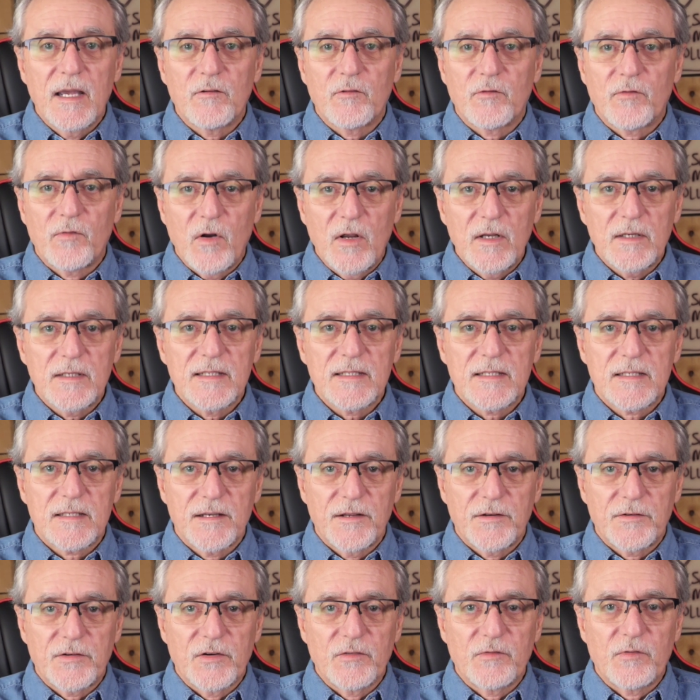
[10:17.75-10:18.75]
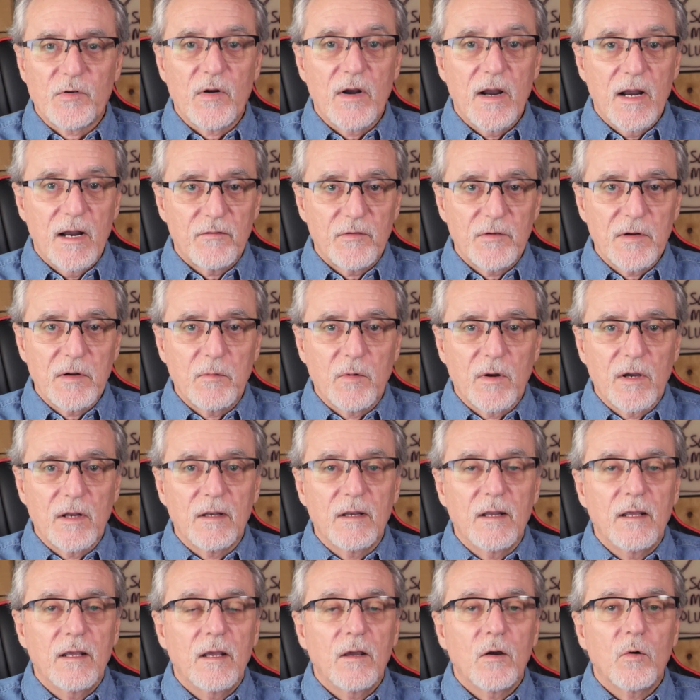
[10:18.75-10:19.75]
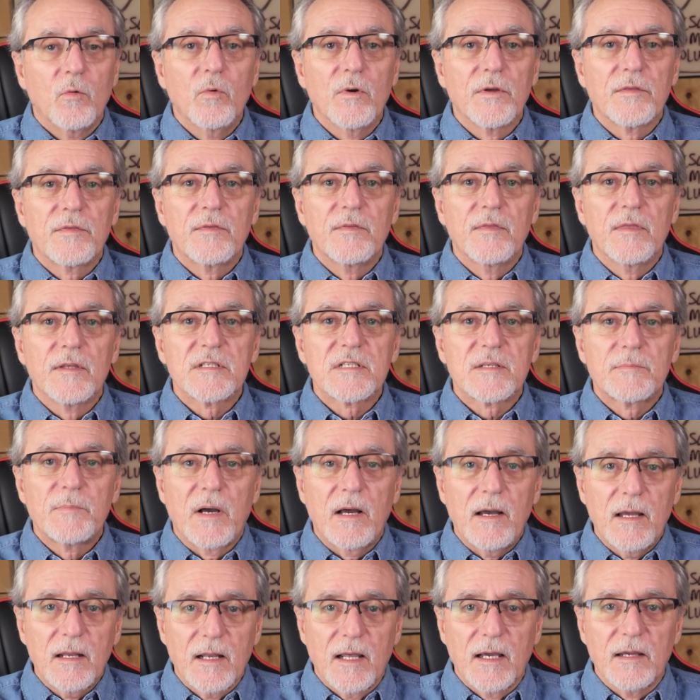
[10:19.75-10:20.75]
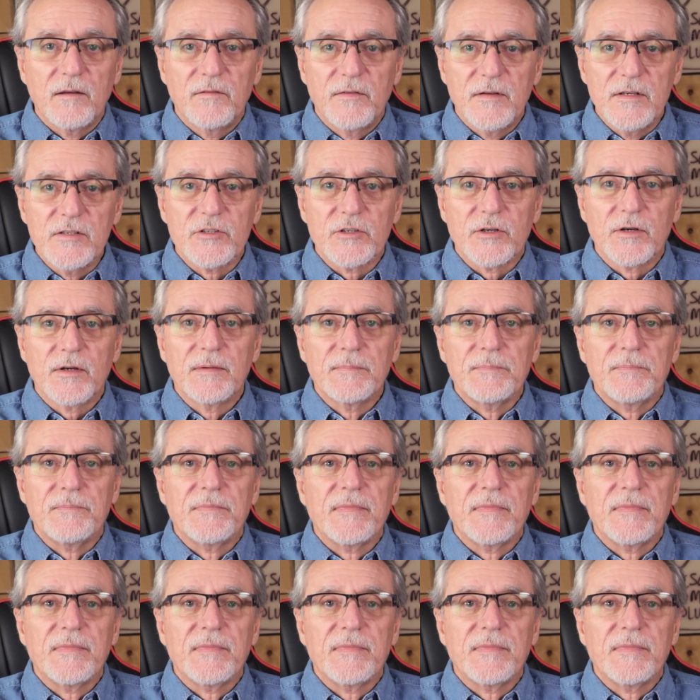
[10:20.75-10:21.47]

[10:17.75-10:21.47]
and front and center for everyone with the Spotlight feature.